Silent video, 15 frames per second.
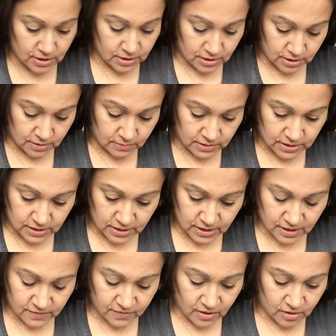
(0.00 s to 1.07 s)
I think
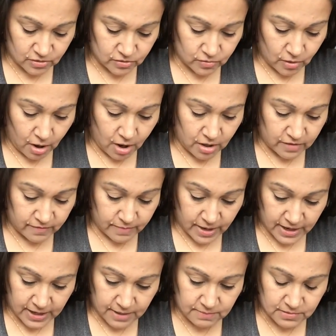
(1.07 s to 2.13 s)
I've gone through all of my
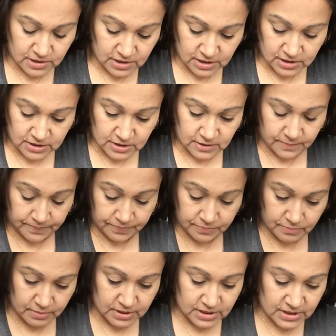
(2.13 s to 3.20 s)
empties
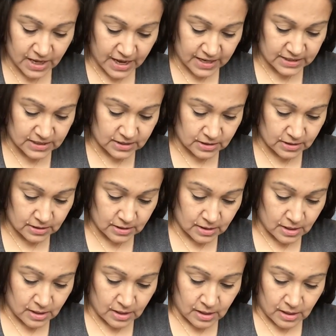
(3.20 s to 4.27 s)
besides
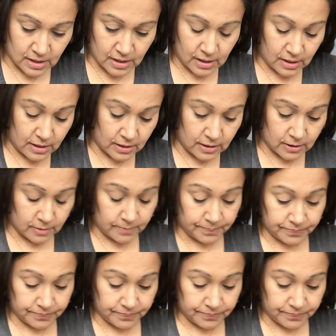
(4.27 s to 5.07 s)
an